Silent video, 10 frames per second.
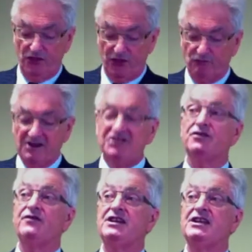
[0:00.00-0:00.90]
The rest
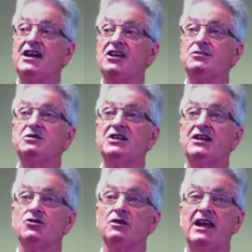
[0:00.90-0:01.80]
of the engagements
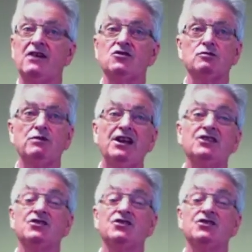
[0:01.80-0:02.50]
outside council meetings,